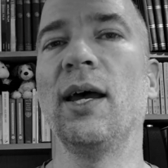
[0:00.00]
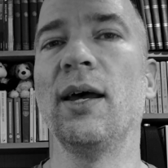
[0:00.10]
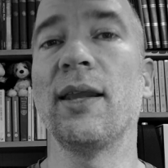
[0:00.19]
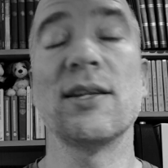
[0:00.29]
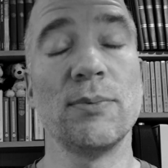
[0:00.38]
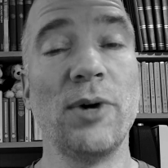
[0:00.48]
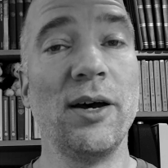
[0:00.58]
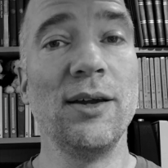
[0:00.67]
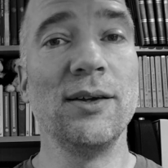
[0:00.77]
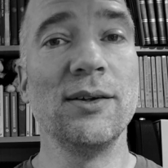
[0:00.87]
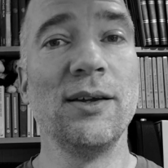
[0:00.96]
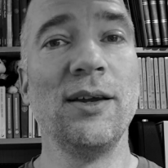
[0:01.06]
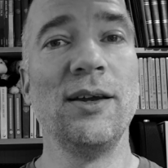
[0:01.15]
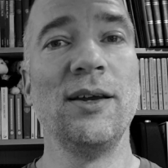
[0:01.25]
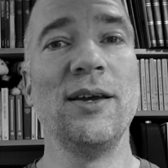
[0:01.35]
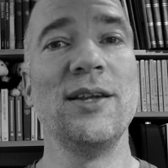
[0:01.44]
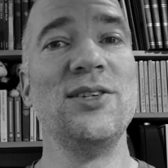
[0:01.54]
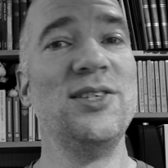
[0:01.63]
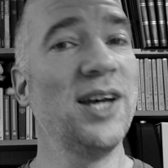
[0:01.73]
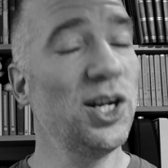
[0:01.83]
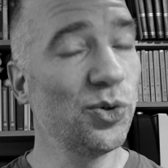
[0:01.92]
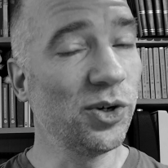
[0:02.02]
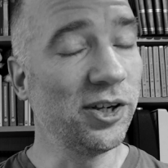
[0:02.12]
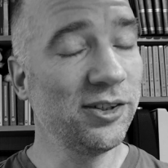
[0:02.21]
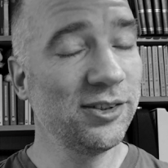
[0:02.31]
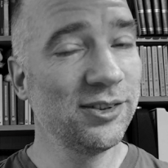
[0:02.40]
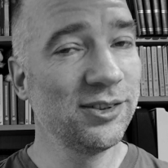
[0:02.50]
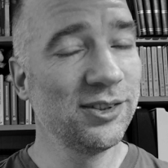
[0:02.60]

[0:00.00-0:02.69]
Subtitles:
That's my general